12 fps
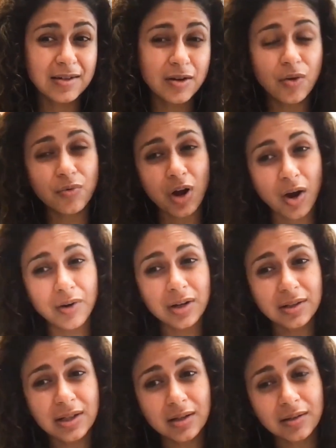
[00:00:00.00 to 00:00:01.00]
And
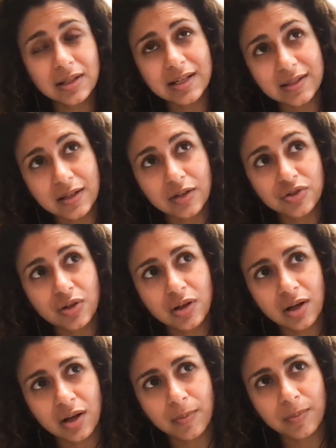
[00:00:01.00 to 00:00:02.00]
currently, at least
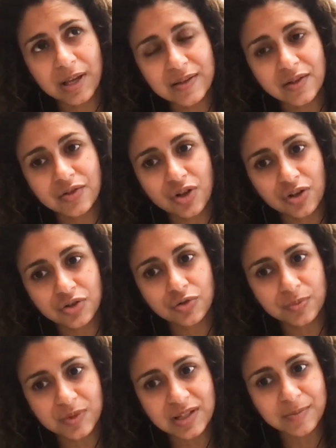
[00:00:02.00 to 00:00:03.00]
based on
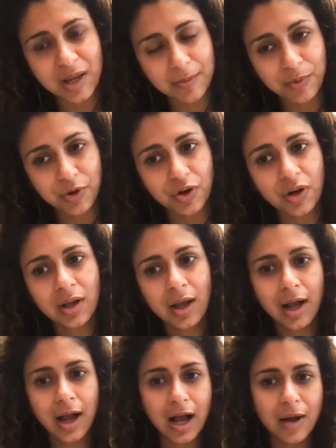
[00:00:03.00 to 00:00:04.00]
Dr. Gupta's paper,
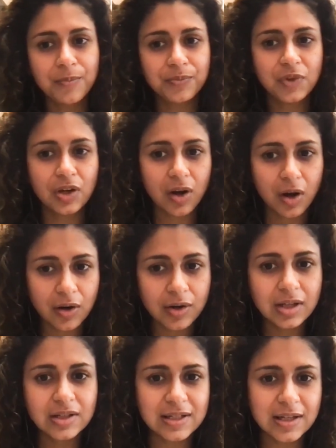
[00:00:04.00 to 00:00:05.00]
the
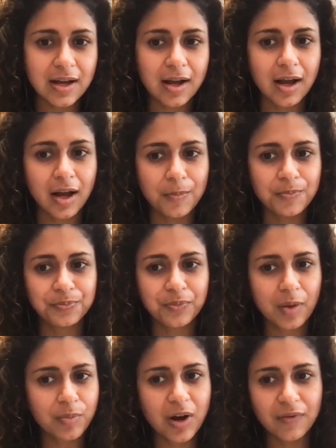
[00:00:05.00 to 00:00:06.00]
current
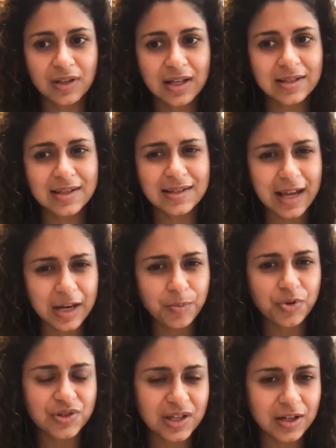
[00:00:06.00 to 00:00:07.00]
prevalence is
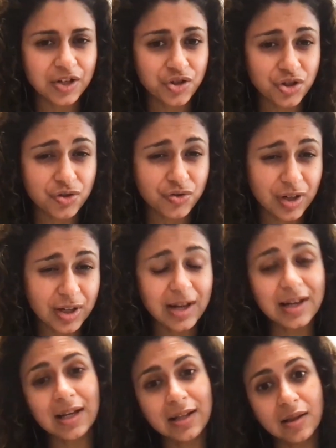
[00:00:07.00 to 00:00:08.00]
8% in
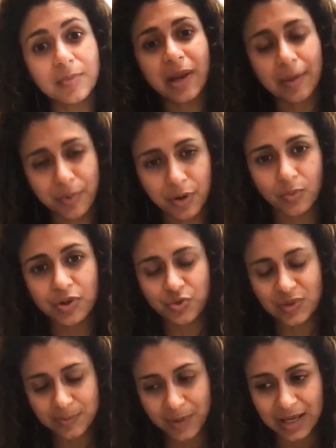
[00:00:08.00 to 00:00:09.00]
children. And in the paper,
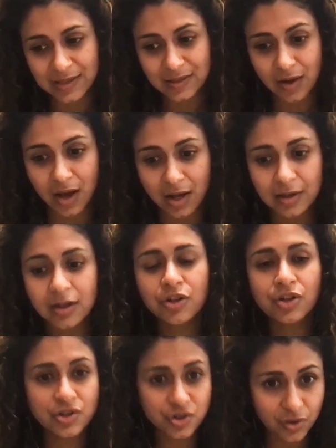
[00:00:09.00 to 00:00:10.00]
which was based
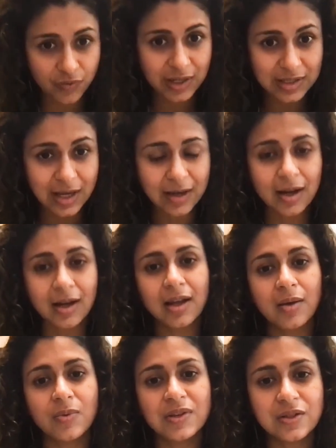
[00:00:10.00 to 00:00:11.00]
on survey
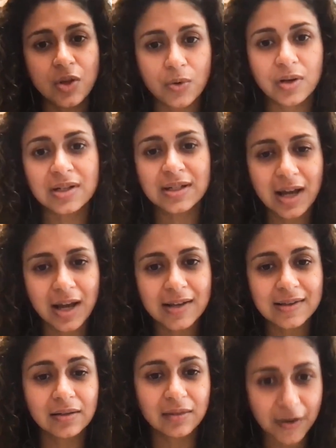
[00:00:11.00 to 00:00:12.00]
data, it was noted
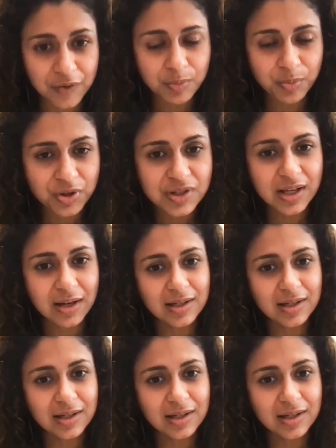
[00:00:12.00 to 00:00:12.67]
as 11%